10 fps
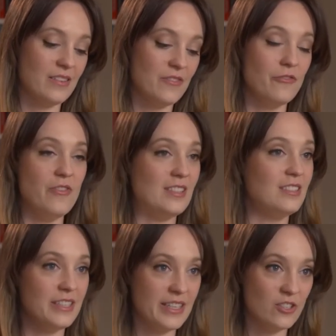
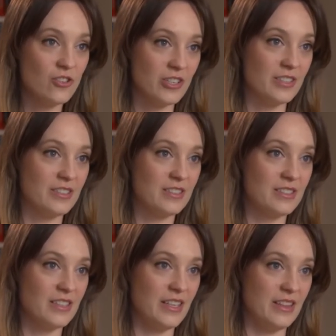vested interests
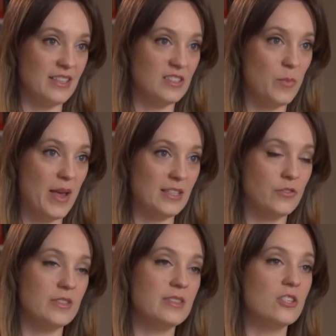in this space
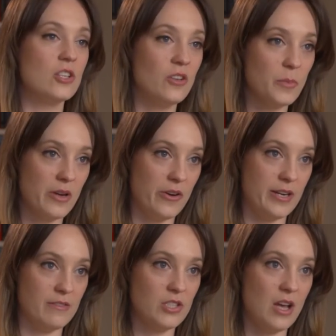for such a long period
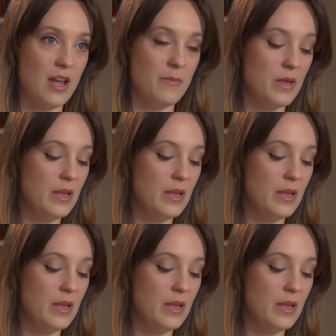of time.